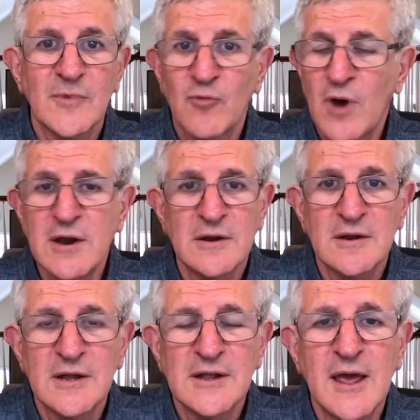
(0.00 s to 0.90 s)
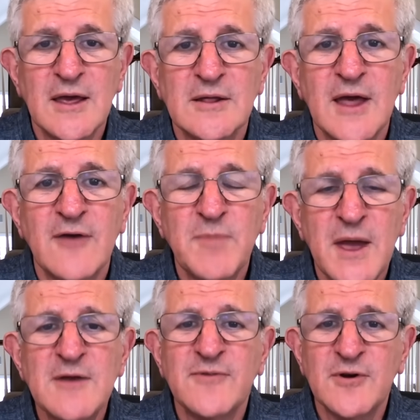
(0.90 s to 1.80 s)
Right. And they,
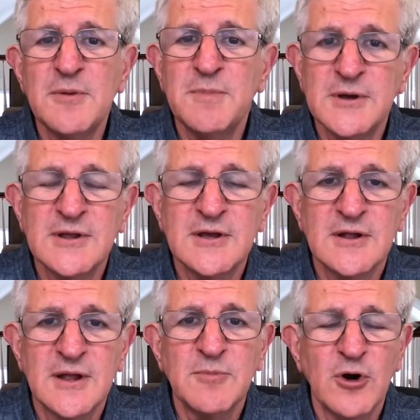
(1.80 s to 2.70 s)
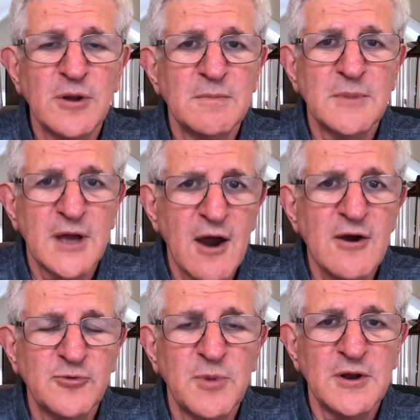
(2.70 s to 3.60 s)
they've made a very big deal, and Marty
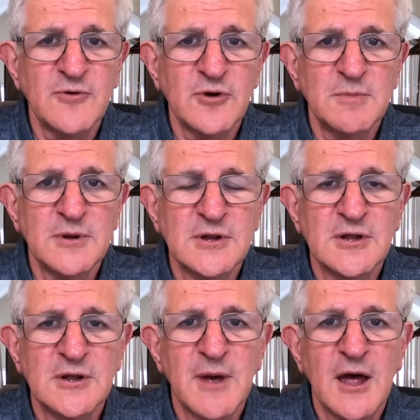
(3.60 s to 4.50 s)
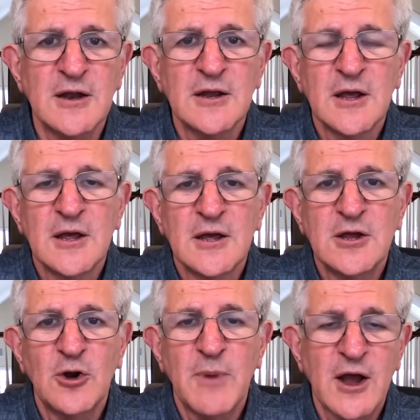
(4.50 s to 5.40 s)
Makary's made a very big deal about,
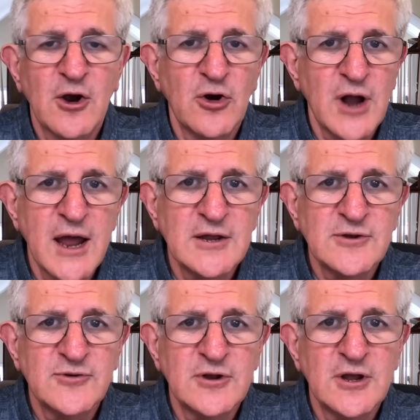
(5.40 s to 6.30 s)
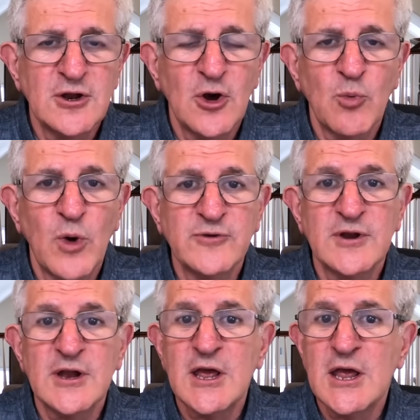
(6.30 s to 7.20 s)
you know, myocarditis and, you know, was
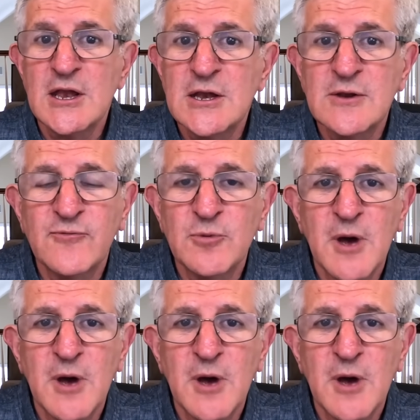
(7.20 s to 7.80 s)
it hidden from